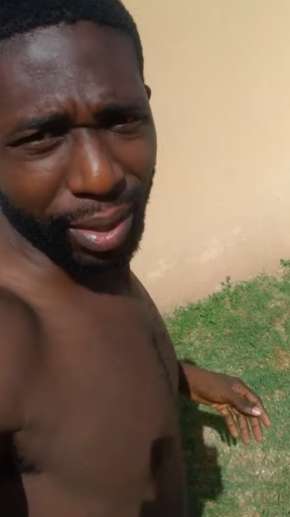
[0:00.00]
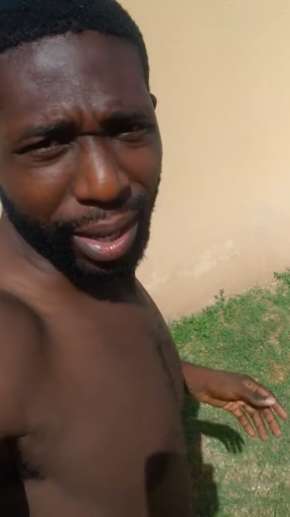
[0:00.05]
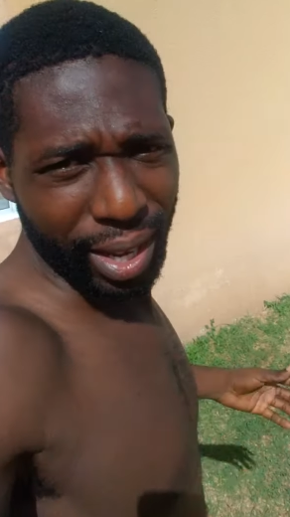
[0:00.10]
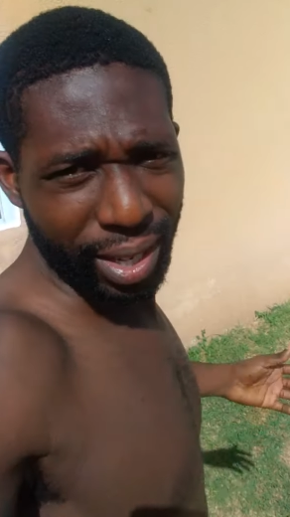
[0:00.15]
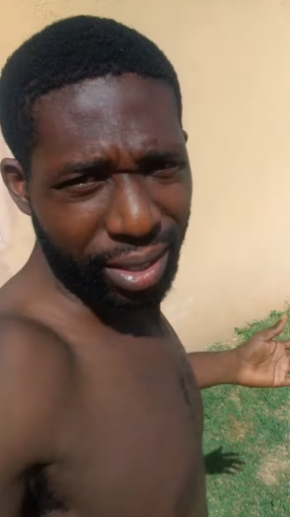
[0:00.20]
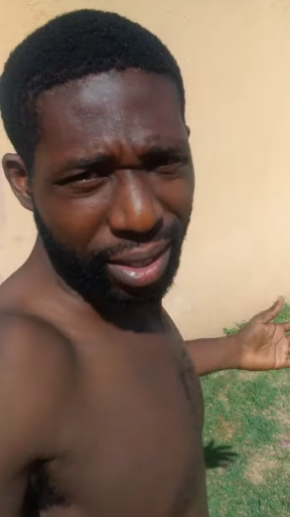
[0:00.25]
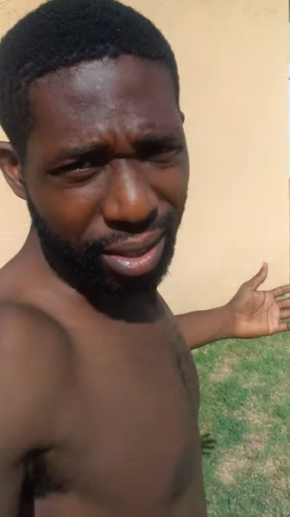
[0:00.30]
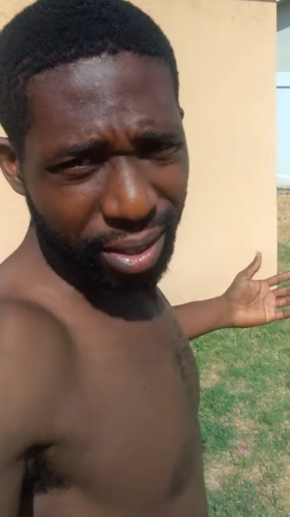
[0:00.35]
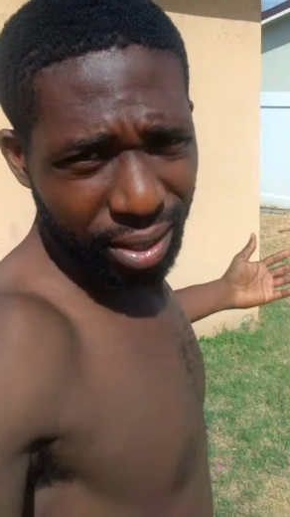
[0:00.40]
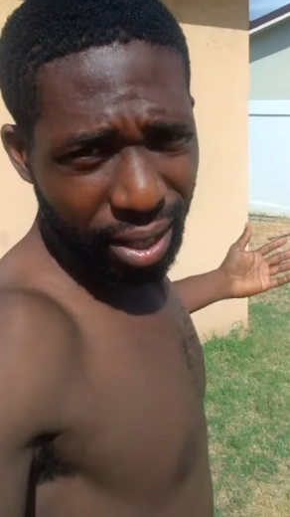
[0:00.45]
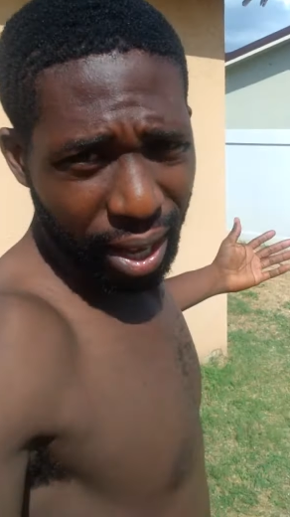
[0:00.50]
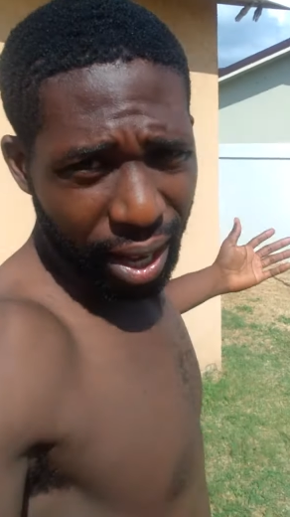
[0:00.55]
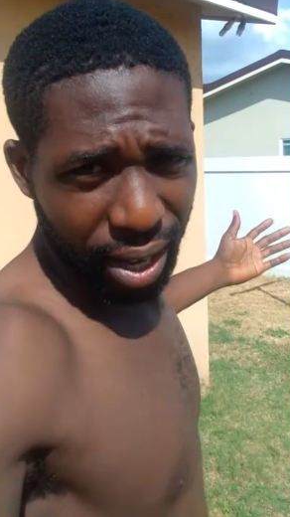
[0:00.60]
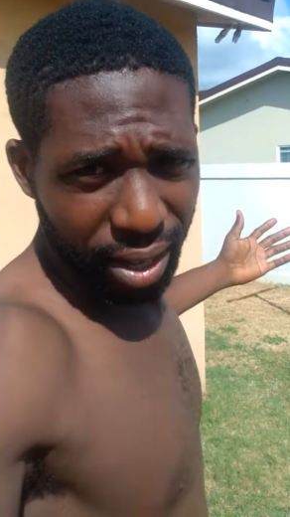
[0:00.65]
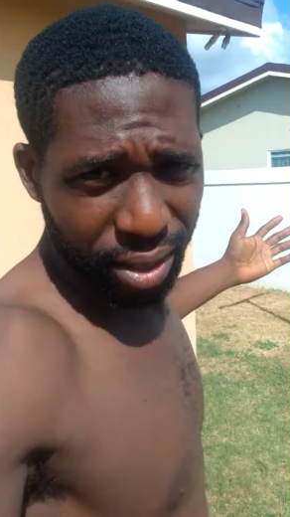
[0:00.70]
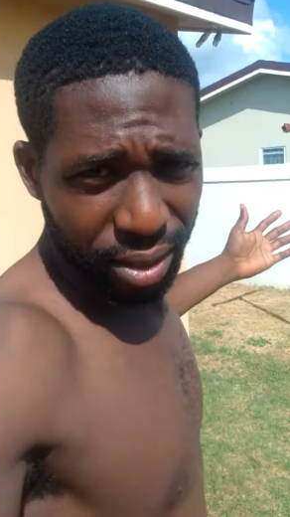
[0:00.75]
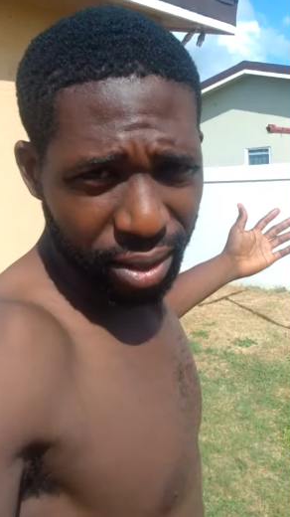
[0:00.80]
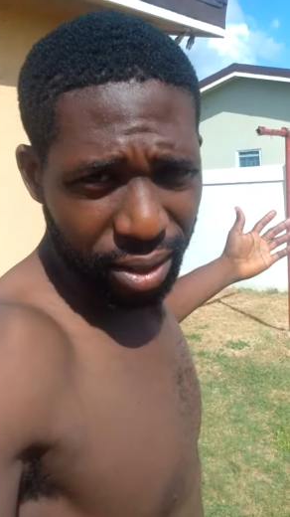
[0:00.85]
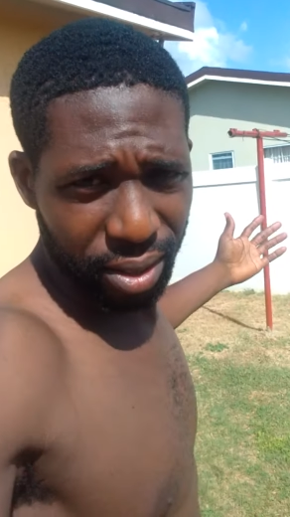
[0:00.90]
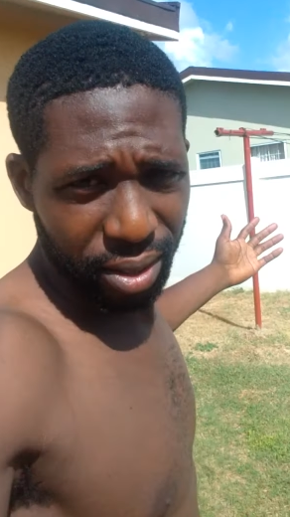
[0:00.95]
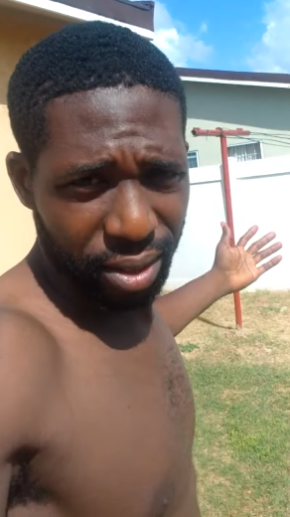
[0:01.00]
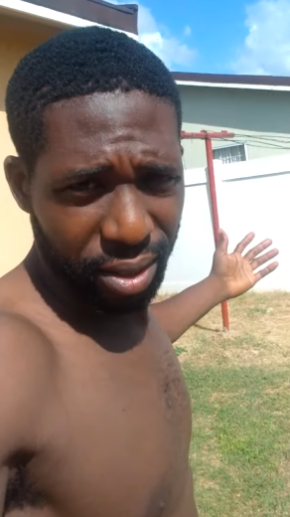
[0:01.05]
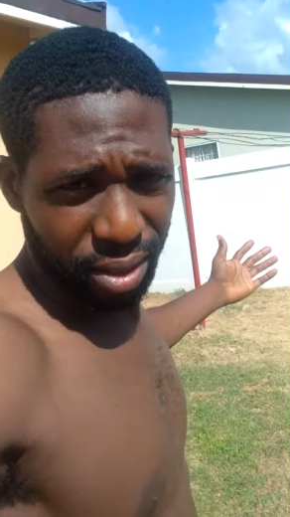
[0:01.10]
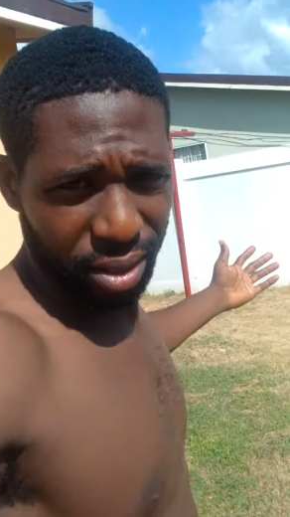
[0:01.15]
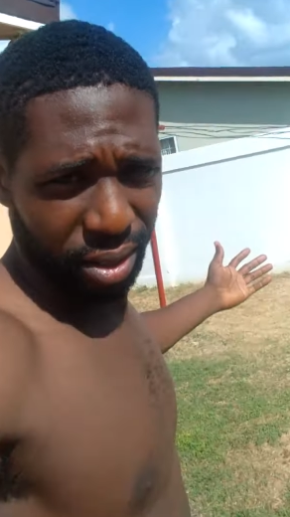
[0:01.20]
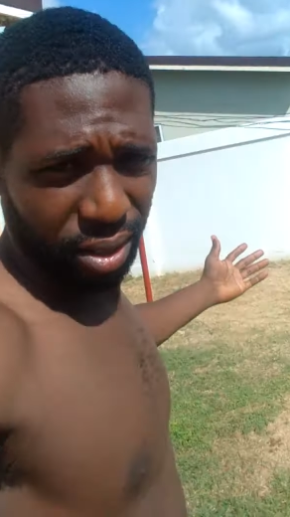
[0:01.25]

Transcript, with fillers: exercise,